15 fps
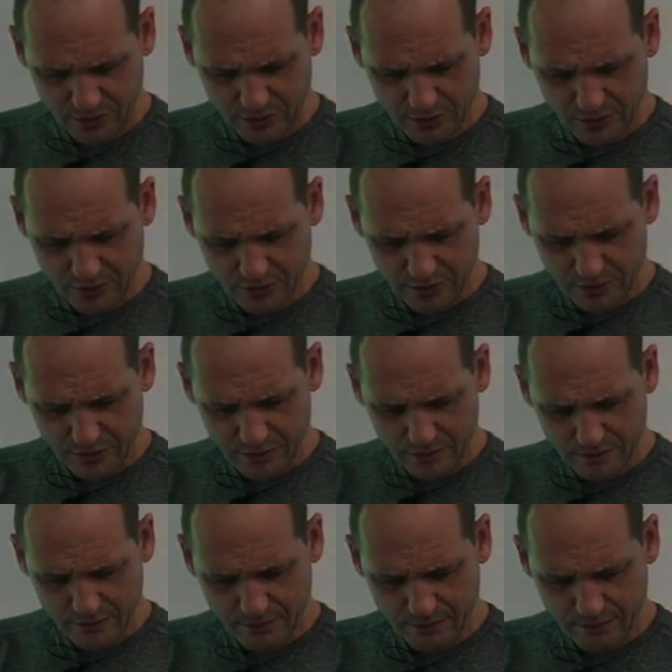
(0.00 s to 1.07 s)

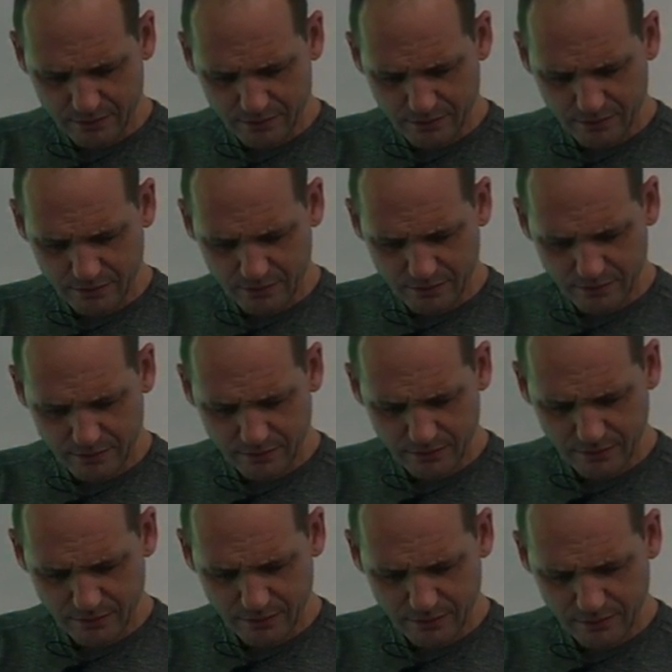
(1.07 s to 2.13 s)

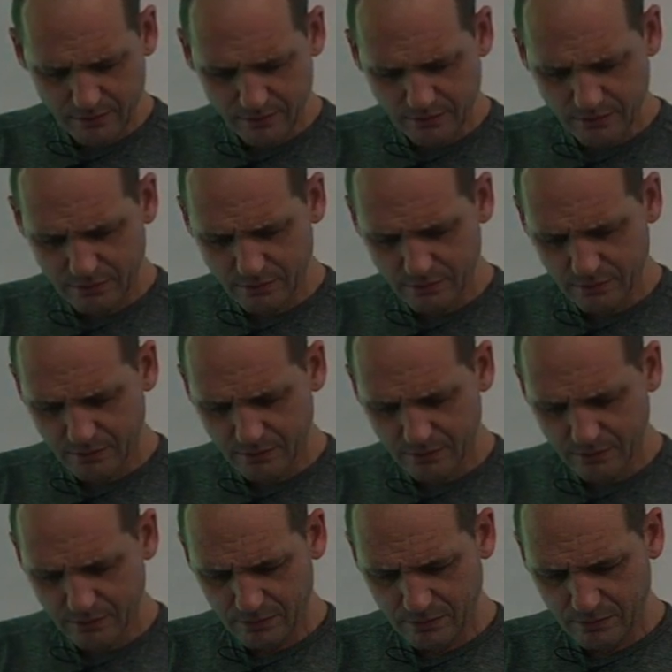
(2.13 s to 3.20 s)

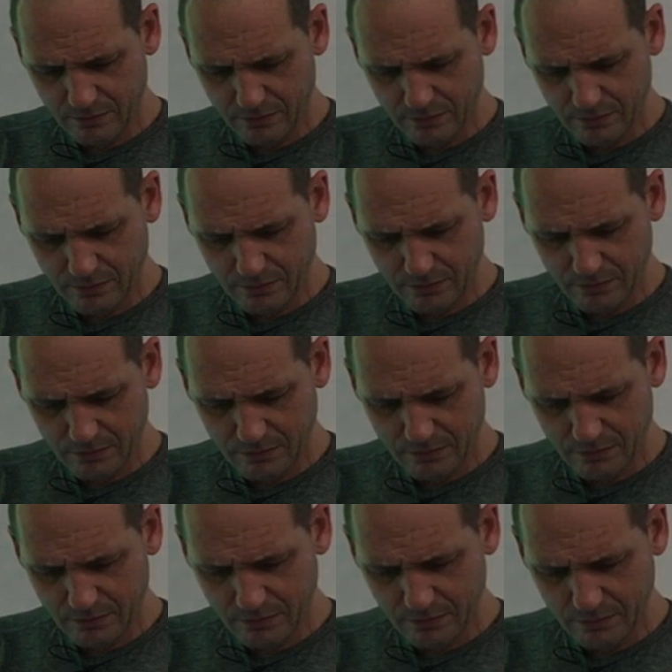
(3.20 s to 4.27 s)

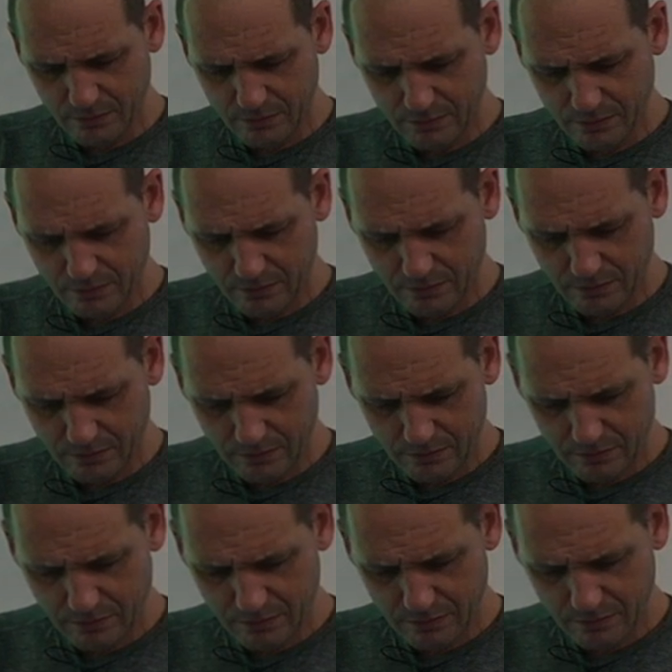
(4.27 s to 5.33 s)

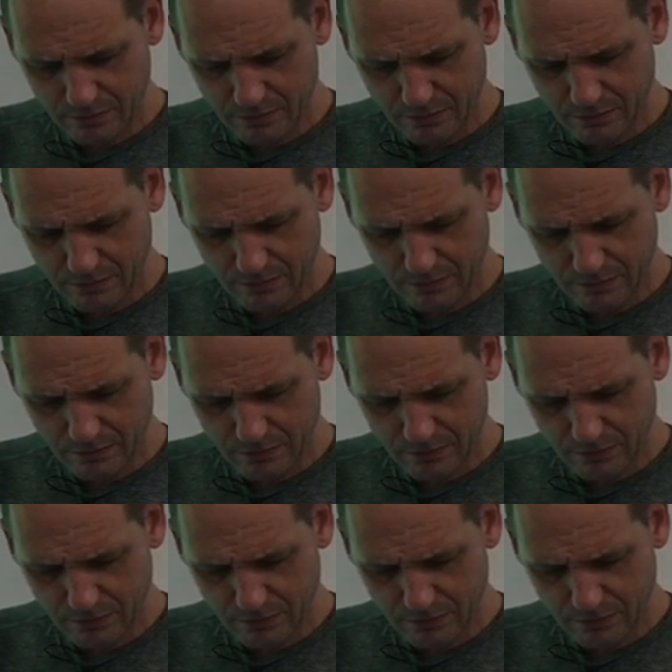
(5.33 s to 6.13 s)
No one is speaking in this clip.